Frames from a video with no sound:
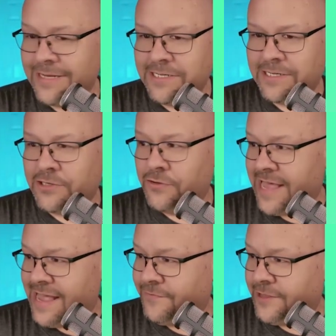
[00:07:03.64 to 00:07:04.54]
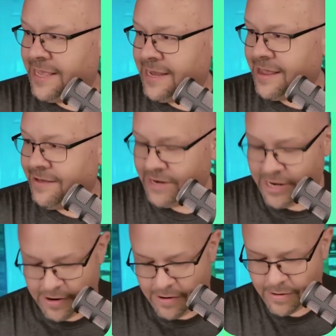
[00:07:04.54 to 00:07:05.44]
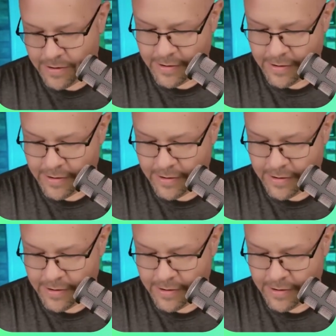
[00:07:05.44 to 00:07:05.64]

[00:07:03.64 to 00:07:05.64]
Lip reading: Let's just do that for the heck of it here